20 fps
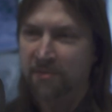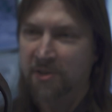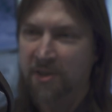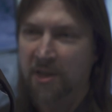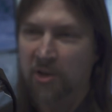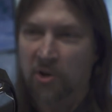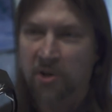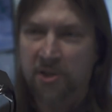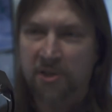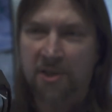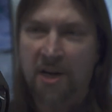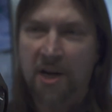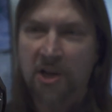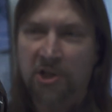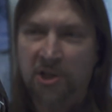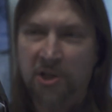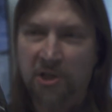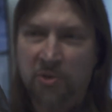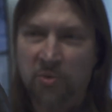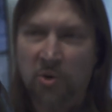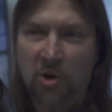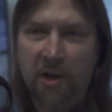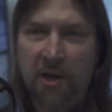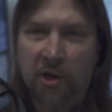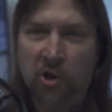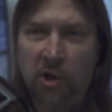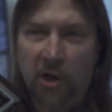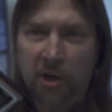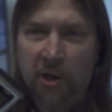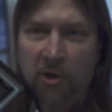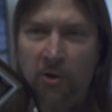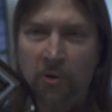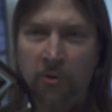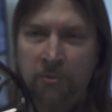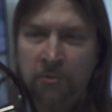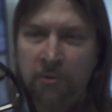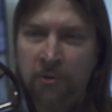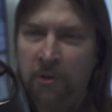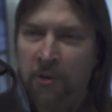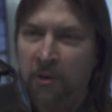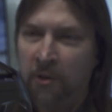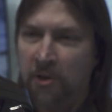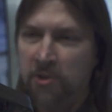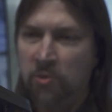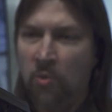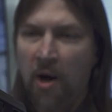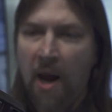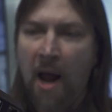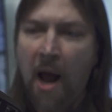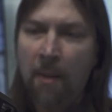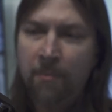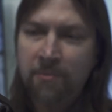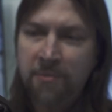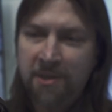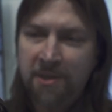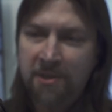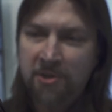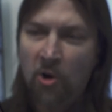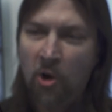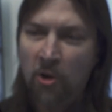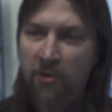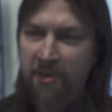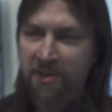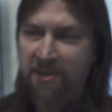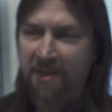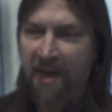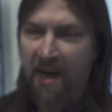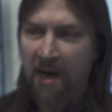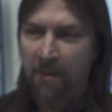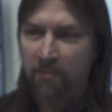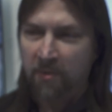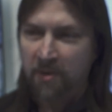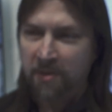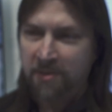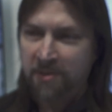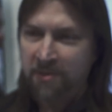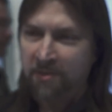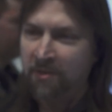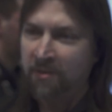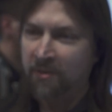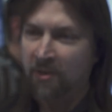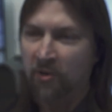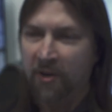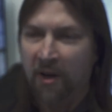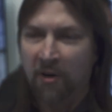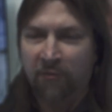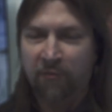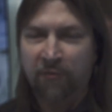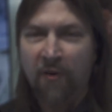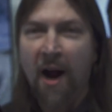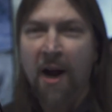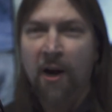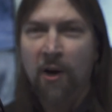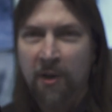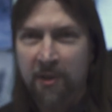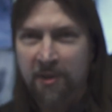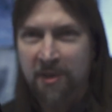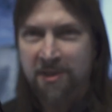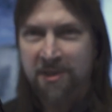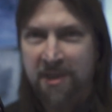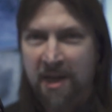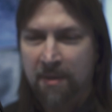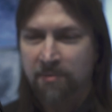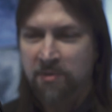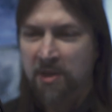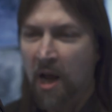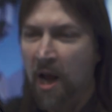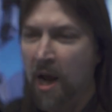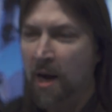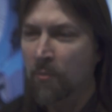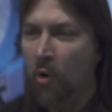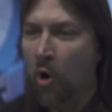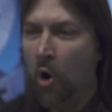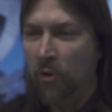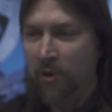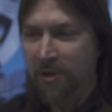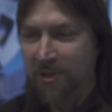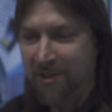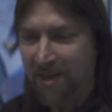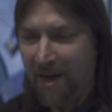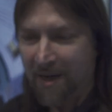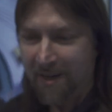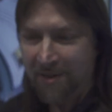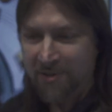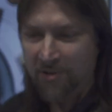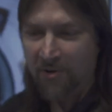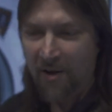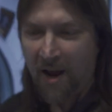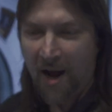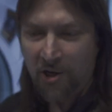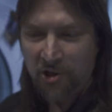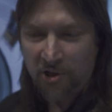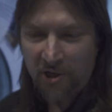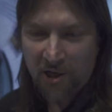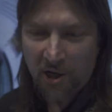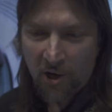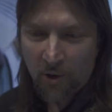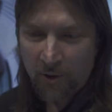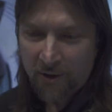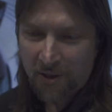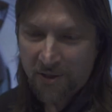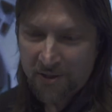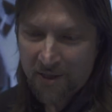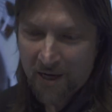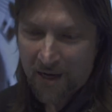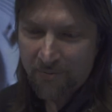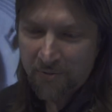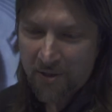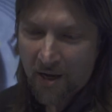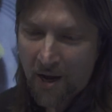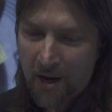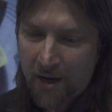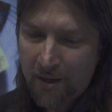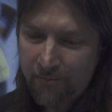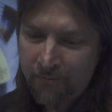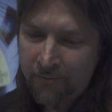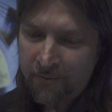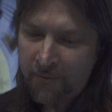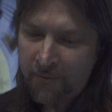Synchronization is really critical because what happens is all these cameras, they'll get fired at the same time, all the settings will actually go at the same time.